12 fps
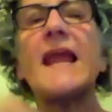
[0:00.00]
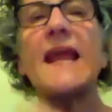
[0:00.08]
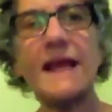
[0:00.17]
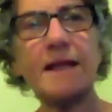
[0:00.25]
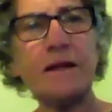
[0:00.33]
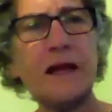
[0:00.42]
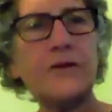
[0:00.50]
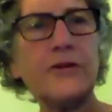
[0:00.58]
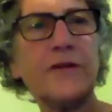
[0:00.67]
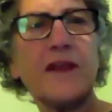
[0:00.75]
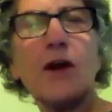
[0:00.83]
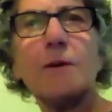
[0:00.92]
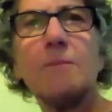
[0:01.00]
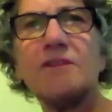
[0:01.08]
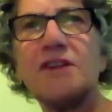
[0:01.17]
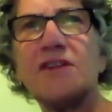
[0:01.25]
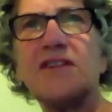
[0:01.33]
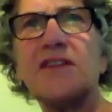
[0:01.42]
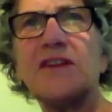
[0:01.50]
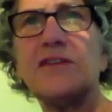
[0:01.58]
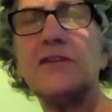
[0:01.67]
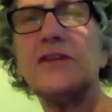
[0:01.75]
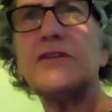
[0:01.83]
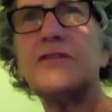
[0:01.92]
And under the arms is
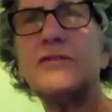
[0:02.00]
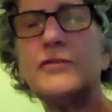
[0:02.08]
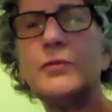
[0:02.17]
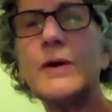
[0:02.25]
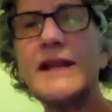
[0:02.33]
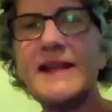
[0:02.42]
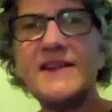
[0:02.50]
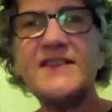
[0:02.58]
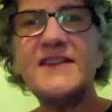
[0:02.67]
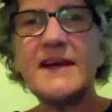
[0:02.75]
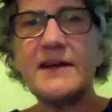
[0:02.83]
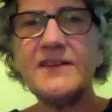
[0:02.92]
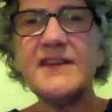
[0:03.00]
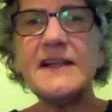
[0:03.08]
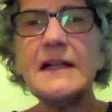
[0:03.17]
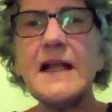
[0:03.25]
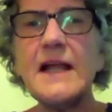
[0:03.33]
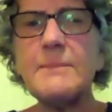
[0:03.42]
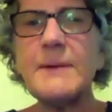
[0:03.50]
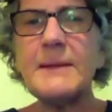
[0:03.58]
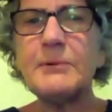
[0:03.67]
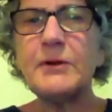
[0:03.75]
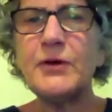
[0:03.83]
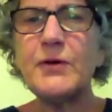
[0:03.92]
the 26. And a lot of
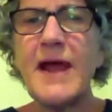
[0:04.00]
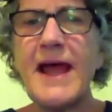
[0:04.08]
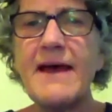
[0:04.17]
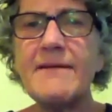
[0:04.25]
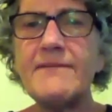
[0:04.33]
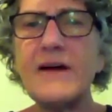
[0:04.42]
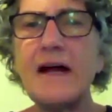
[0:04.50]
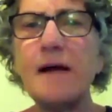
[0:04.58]
people who have